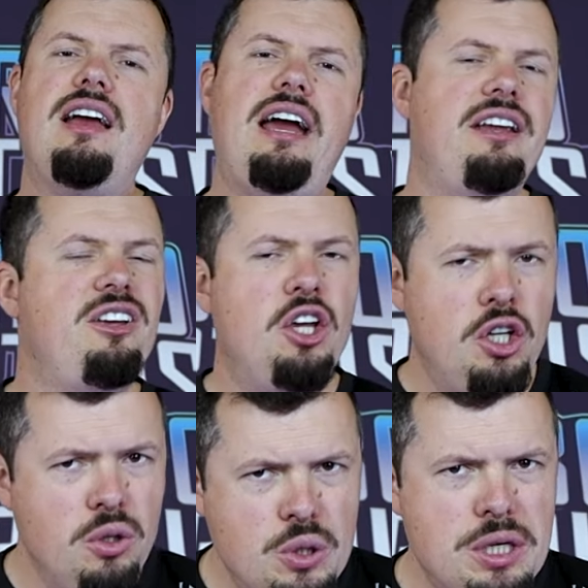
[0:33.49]
and a
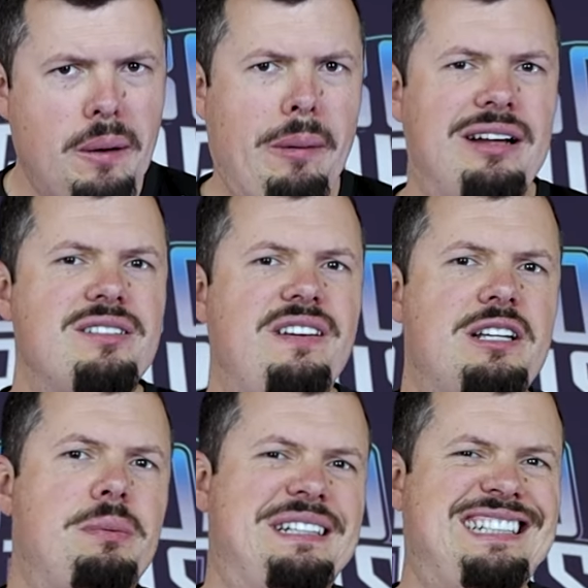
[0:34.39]
huge amount of
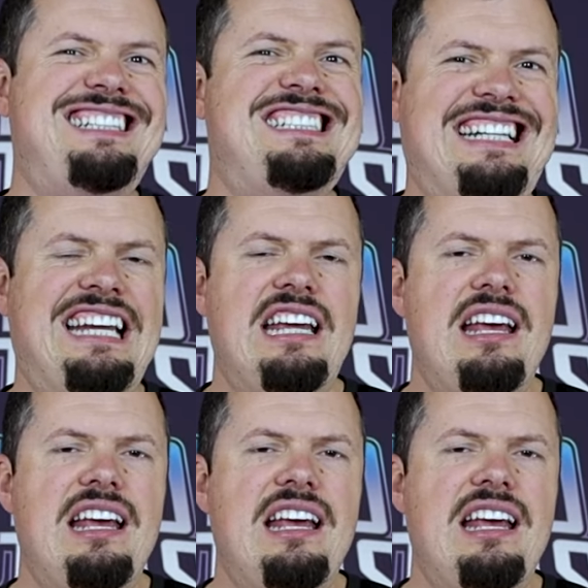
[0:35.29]
expectation.